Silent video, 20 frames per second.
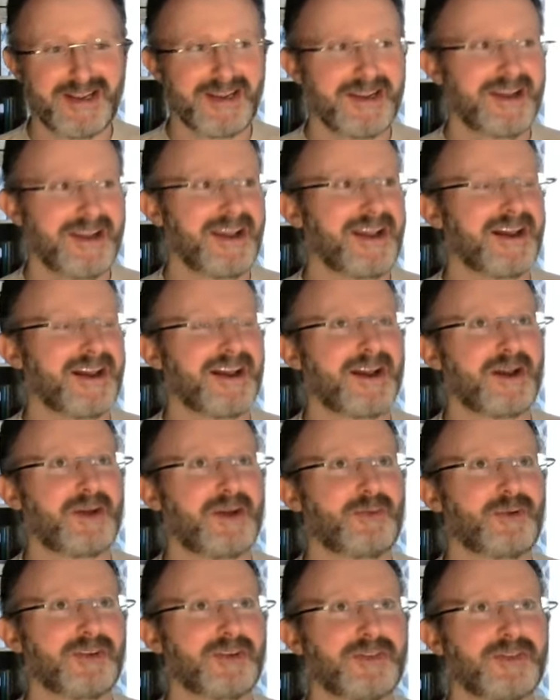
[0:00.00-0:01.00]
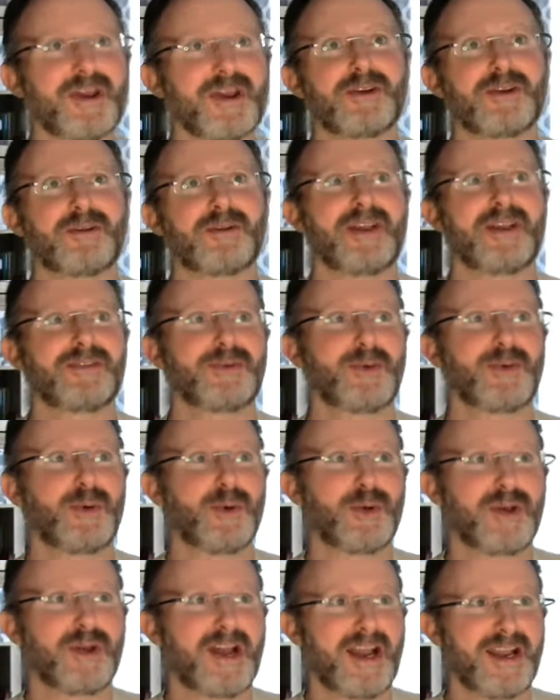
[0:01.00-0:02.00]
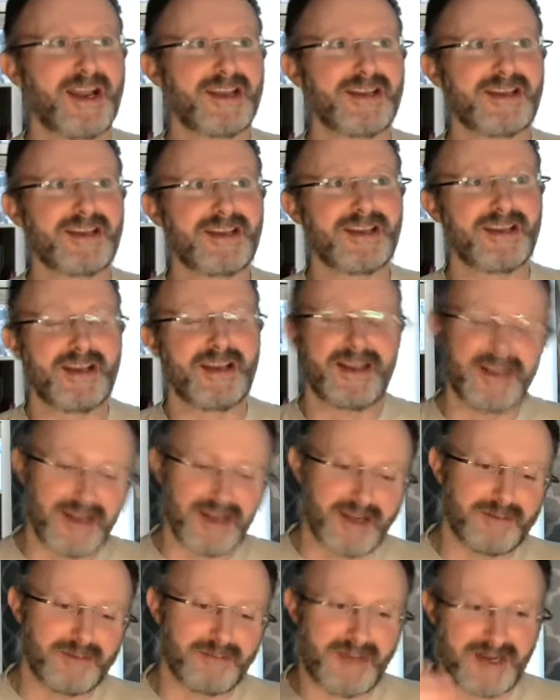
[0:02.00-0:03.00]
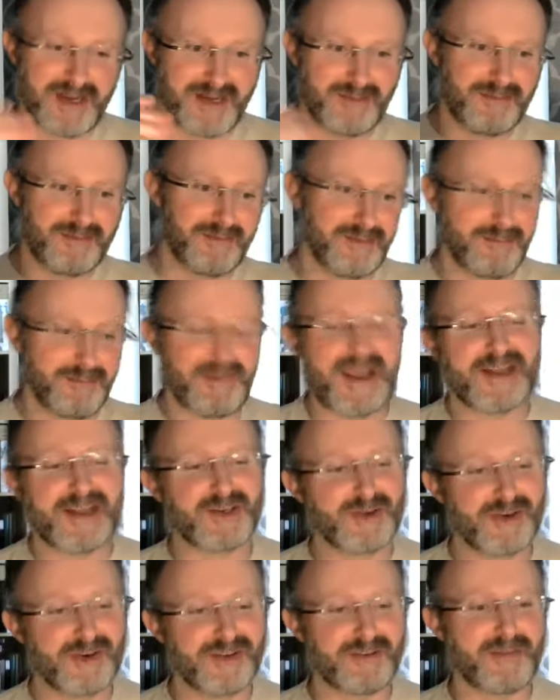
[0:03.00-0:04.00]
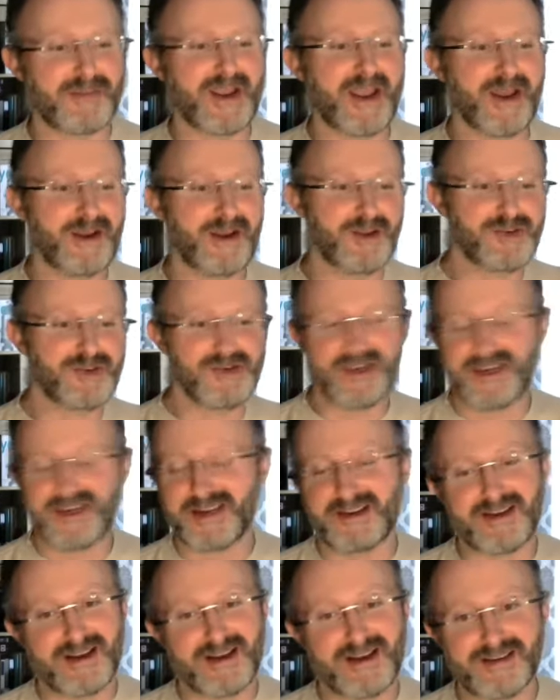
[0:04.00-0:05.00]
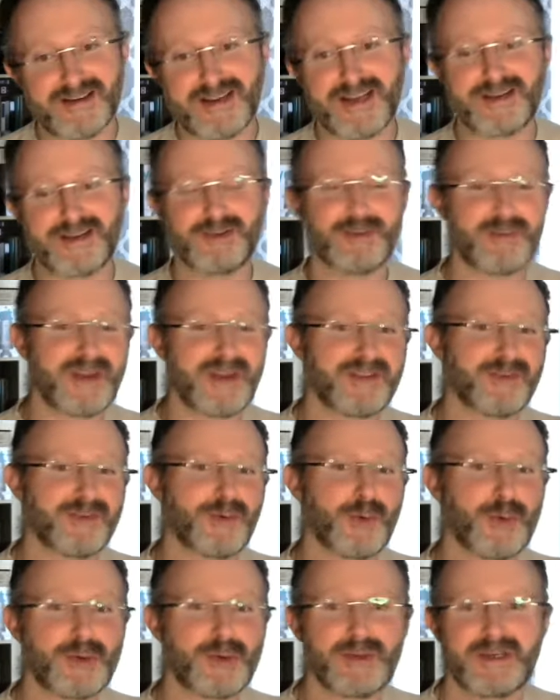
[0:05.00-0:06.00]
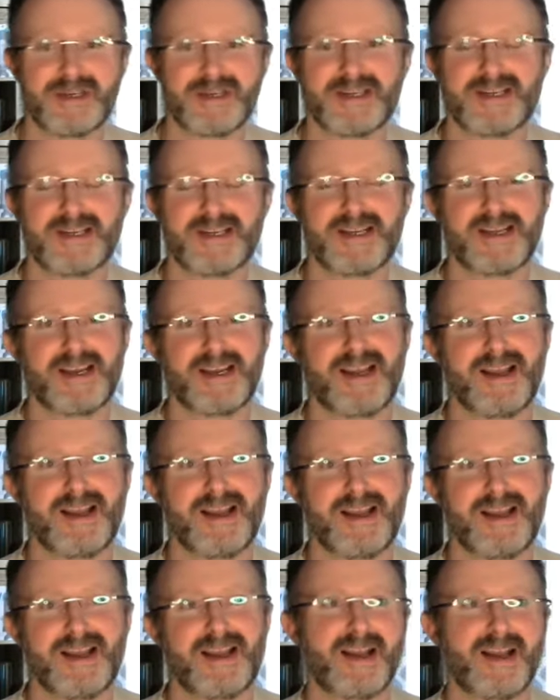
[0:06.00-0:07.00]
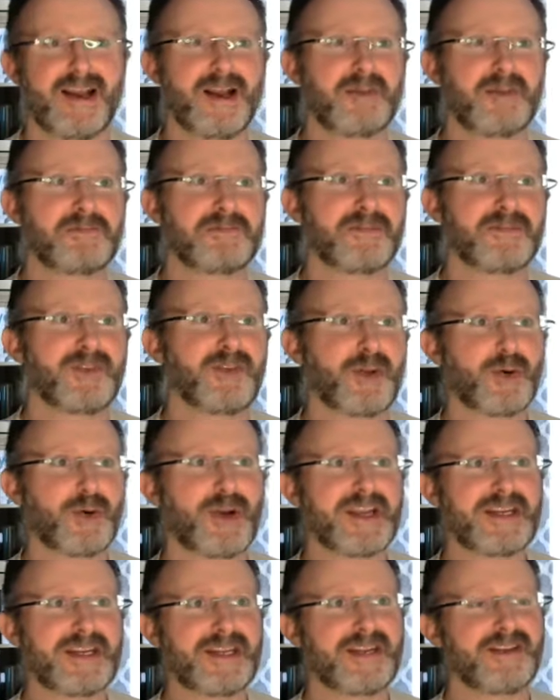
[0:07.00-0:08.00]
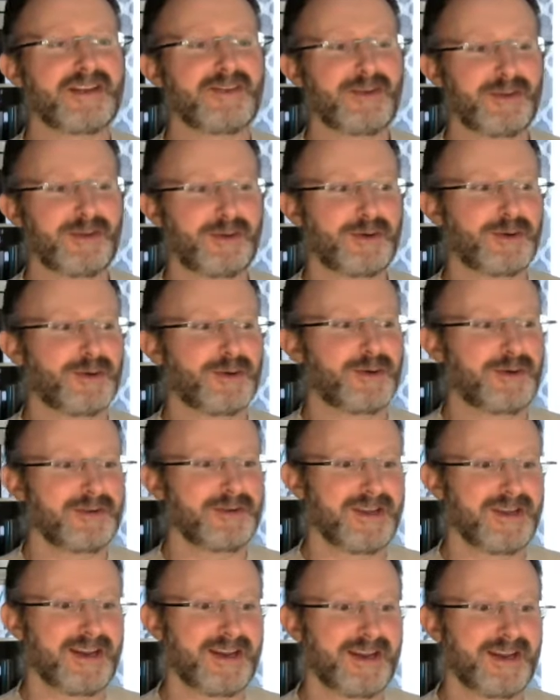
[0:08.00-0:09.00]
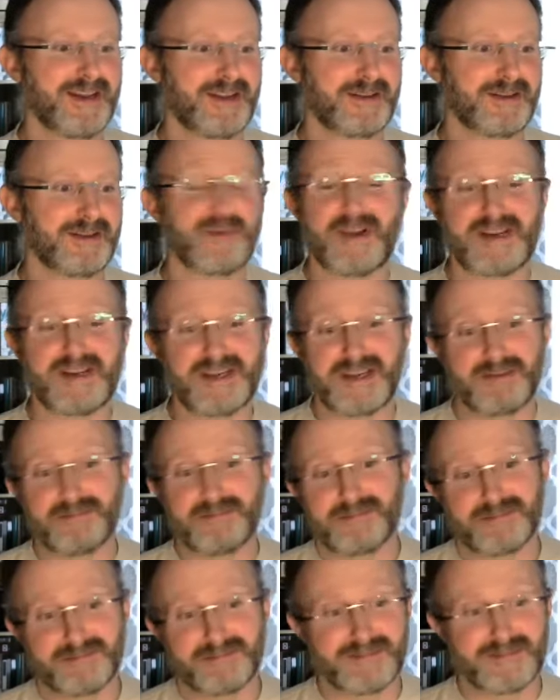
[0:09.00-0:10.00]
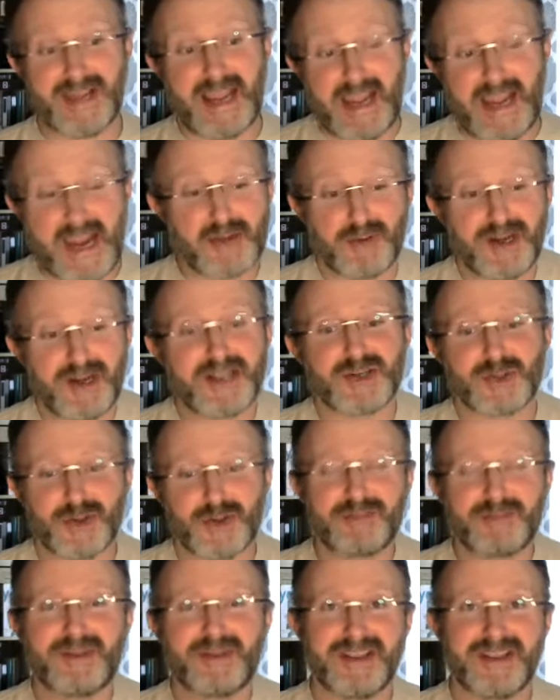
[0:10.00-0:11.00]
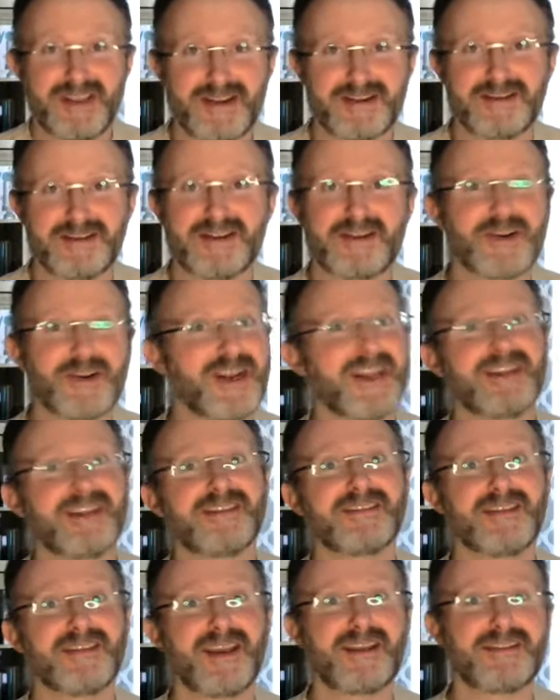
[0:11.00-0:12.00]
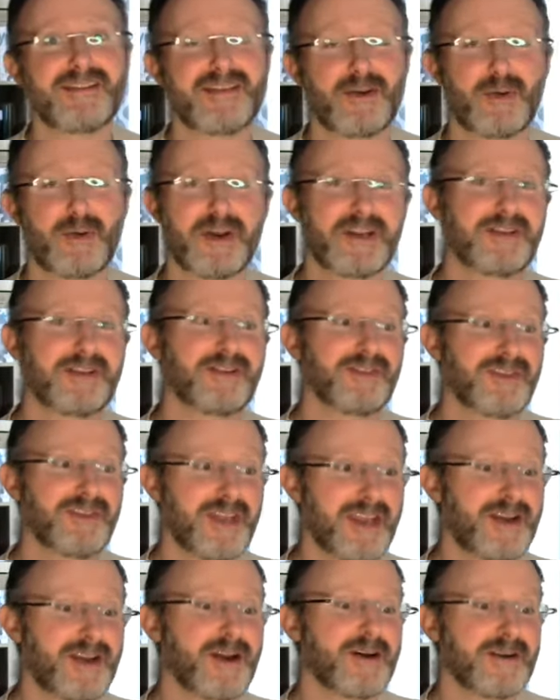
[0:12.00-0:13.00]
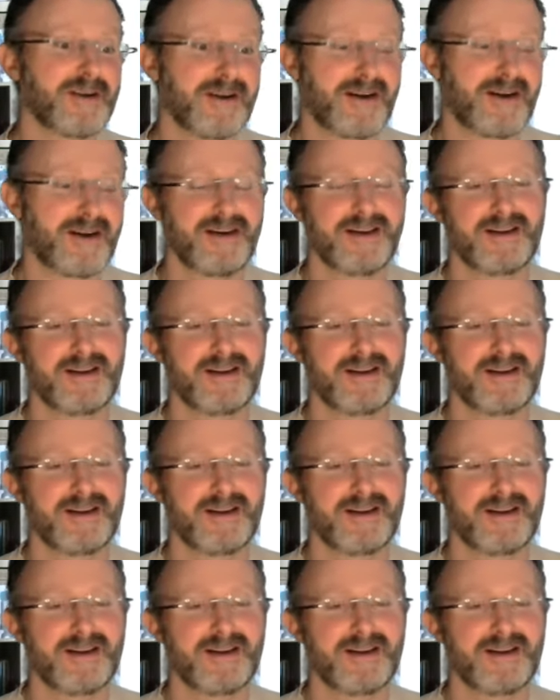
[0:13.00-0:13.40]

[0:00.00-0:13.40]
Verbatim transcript: Uh, was to get into med school. I, I got my bachelor's in biology. I did not get into med school. Um, so I needed to uh, to find a. I, I really enjoyed being here in the United States. I wanted to stay longer.